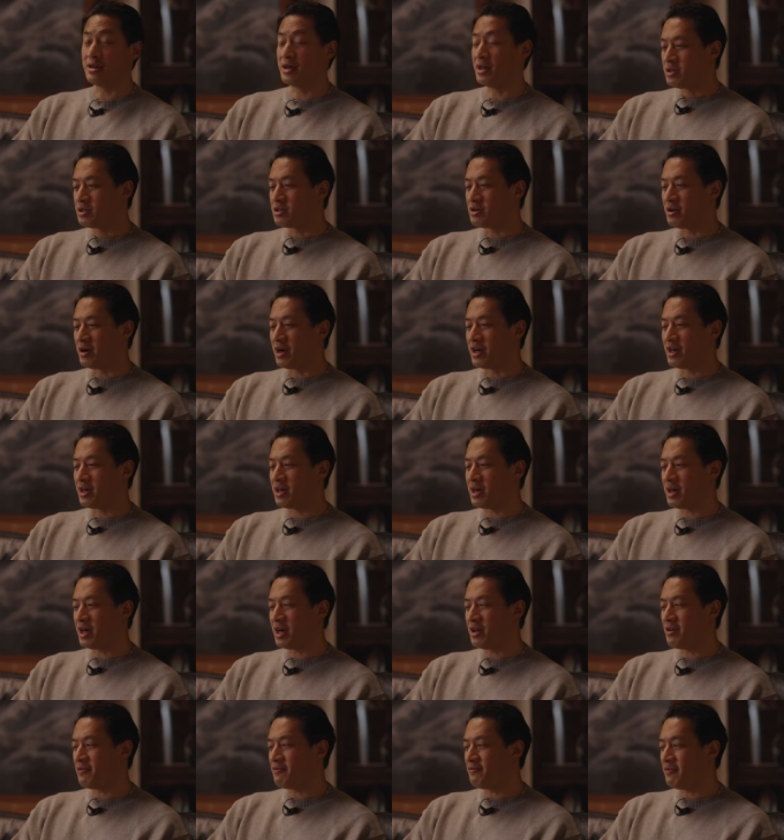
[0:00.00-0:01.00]
So I
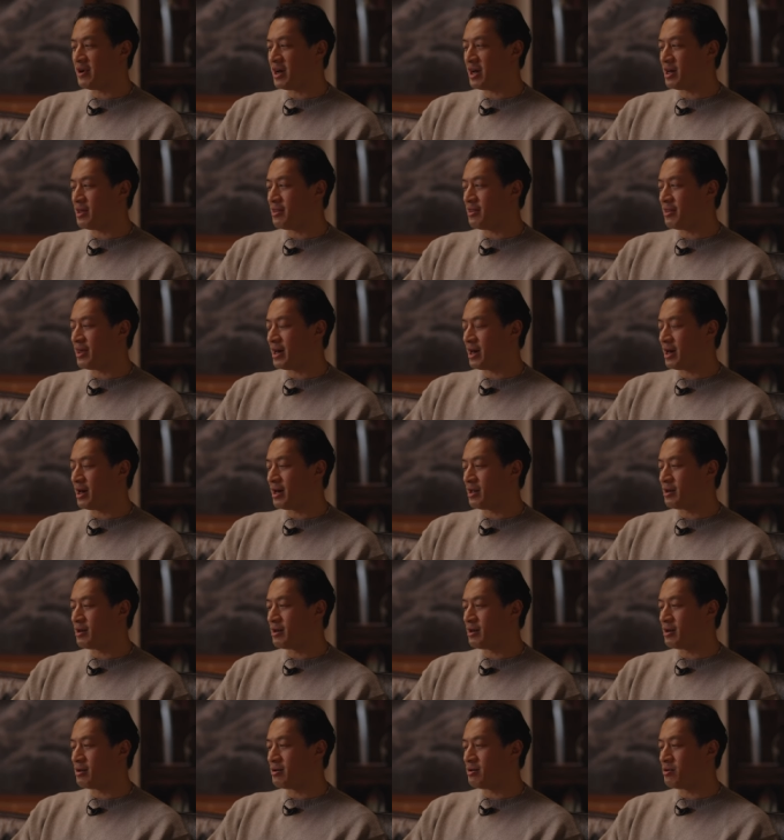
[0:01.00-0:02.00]
kind of find that
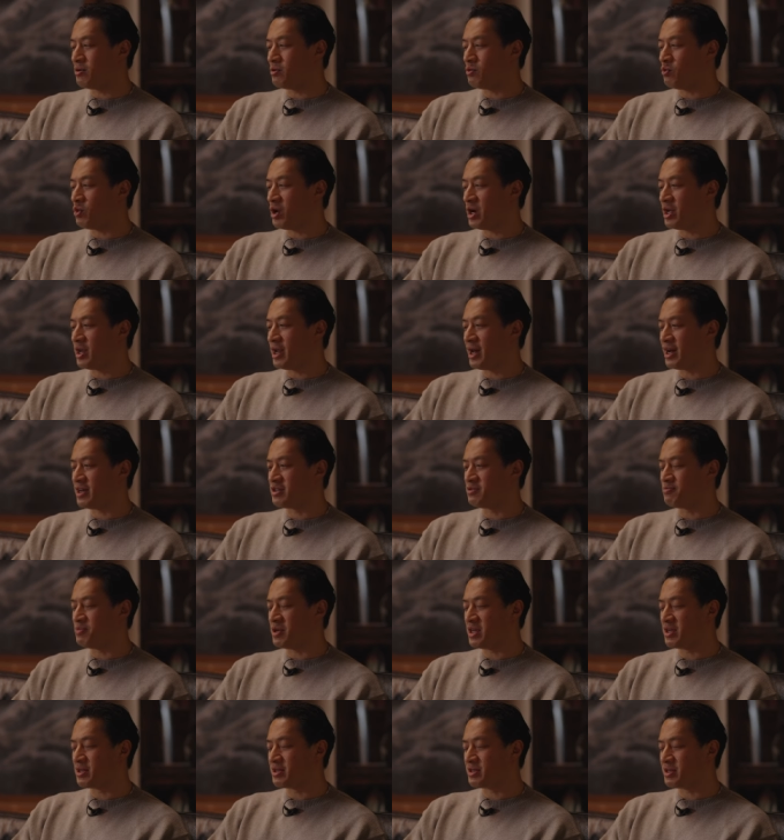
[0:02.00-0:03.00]
what has
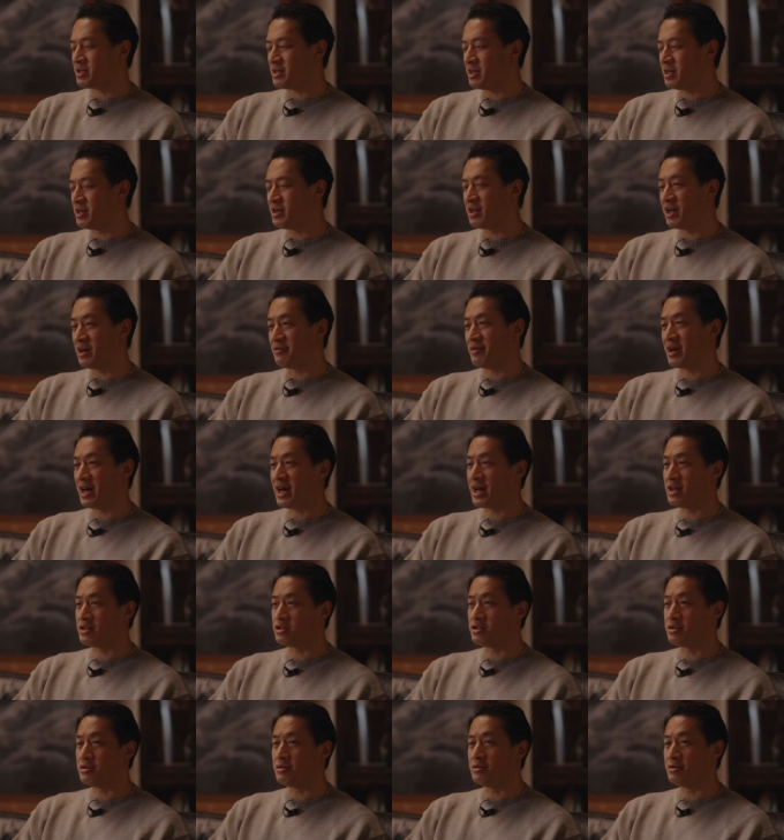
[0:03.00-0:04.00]
been a skill I've
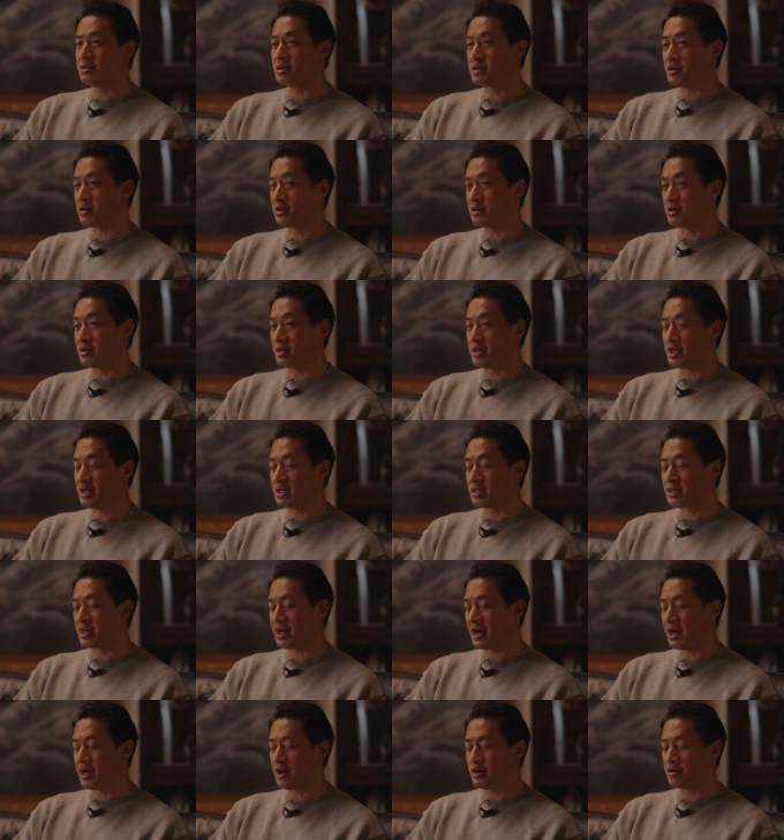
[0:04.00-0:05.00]
had to learn is
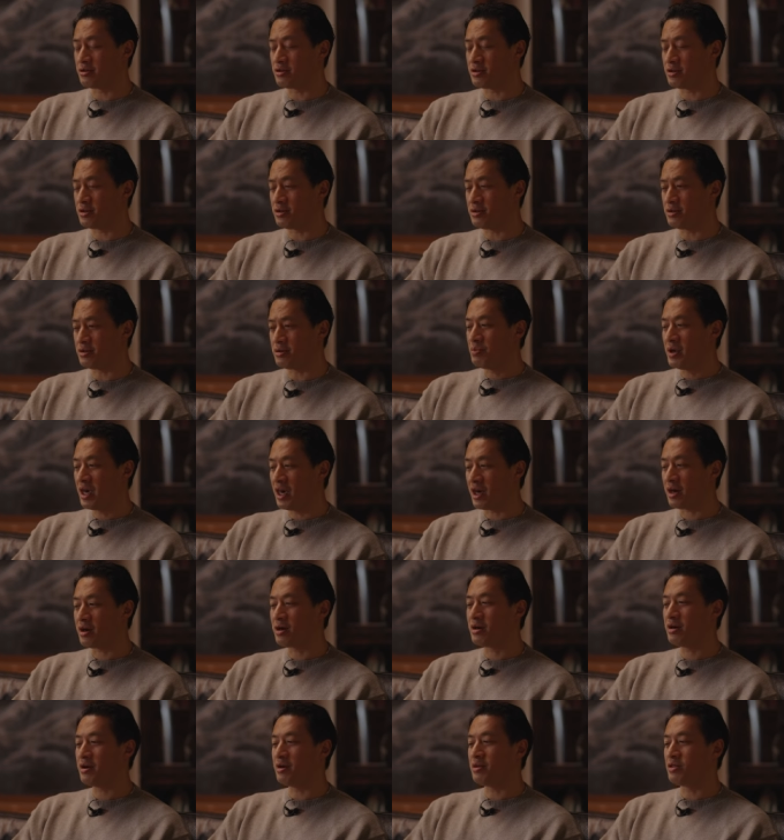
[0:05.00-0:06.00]
how to
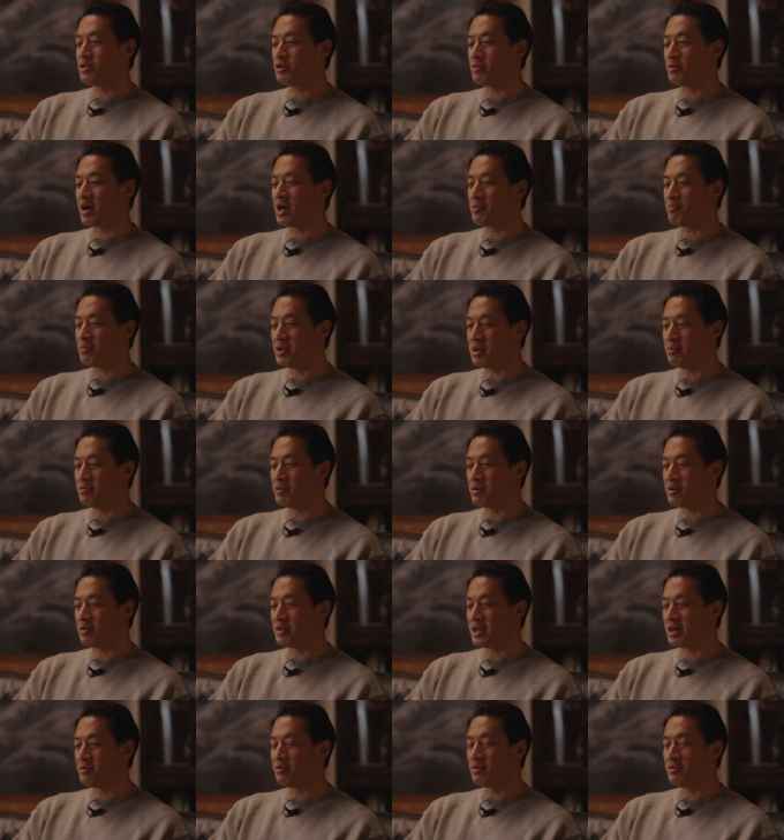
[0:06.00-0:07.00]
pick the right people
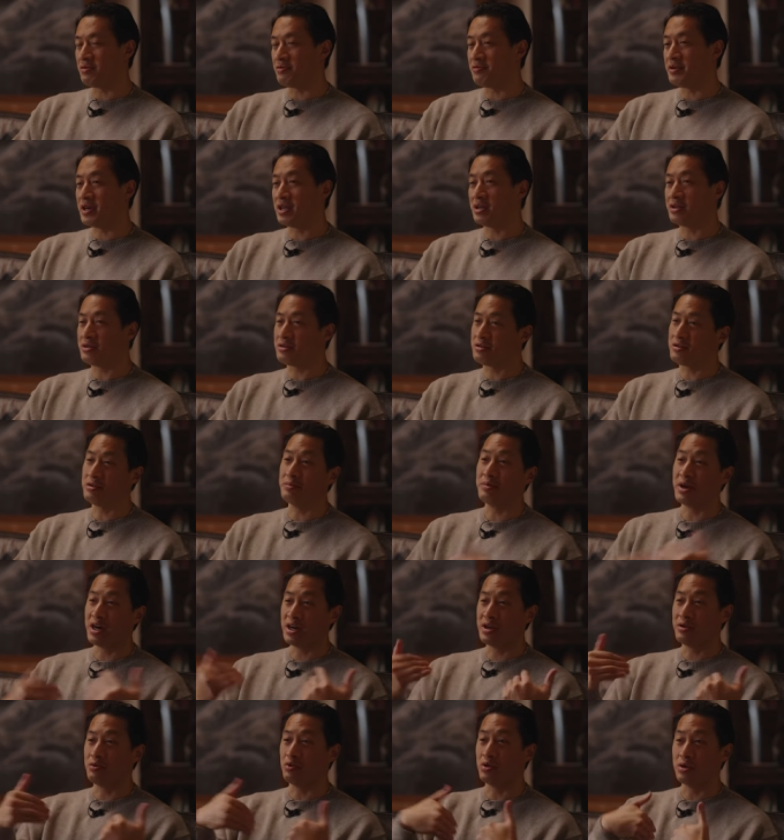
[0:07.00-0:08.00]
that will fit into
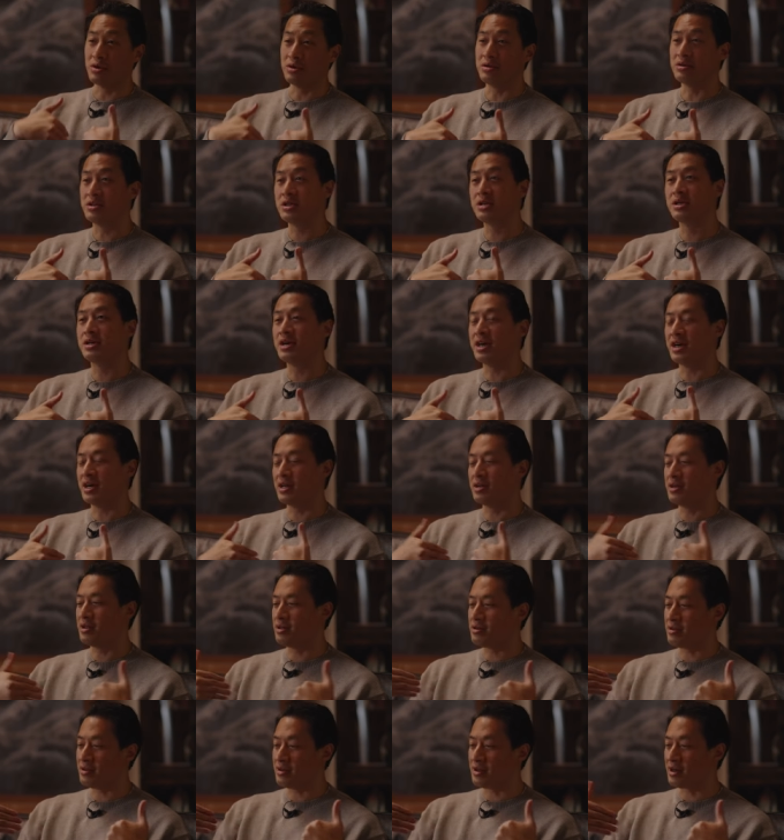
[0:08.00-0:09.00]
my world and
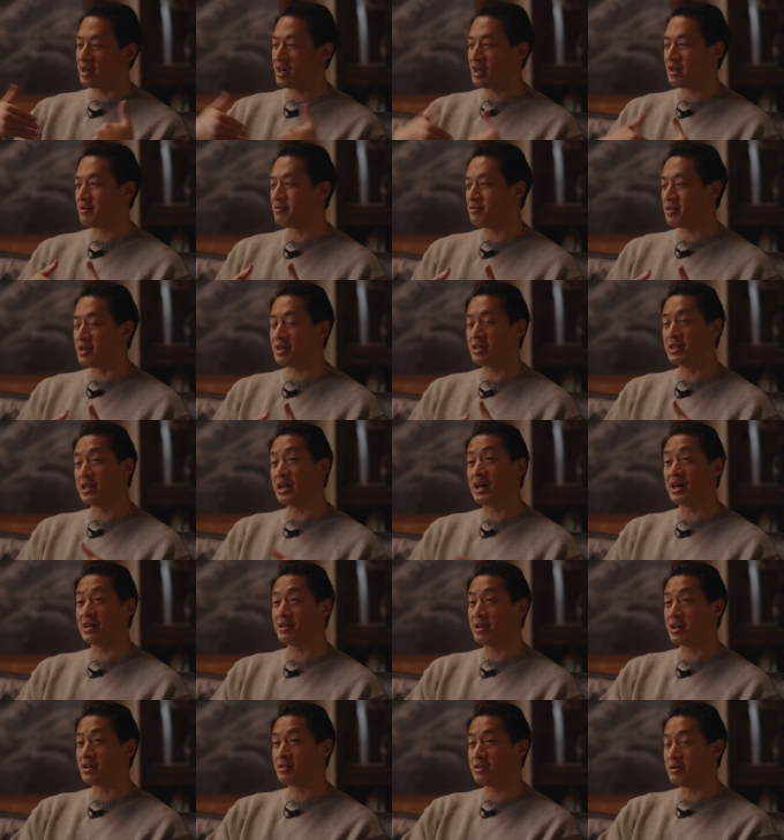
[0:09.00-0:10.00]
into the kind of thing that I
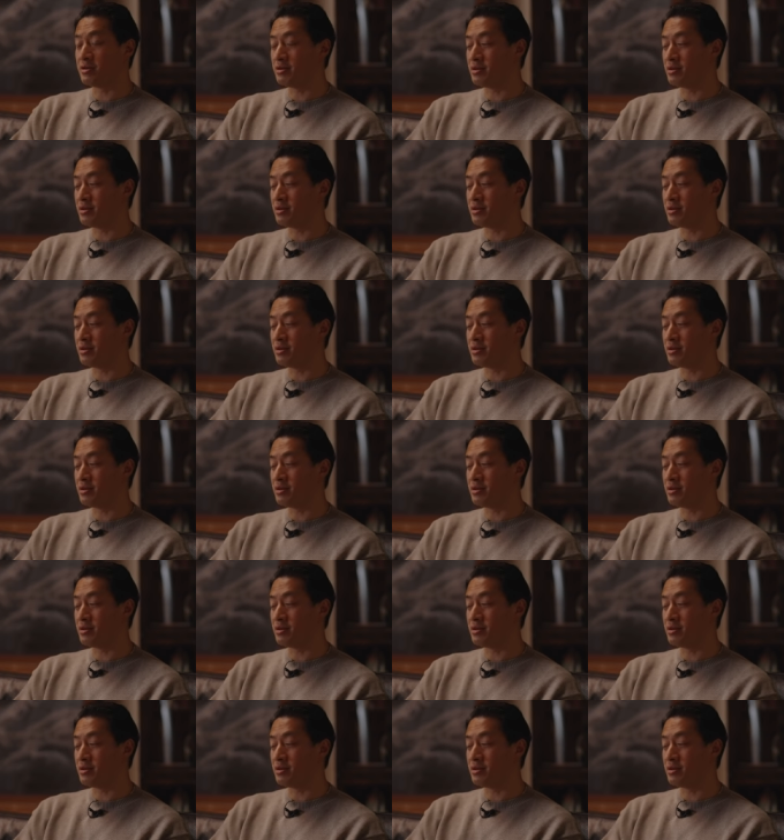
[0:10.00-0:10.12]
like to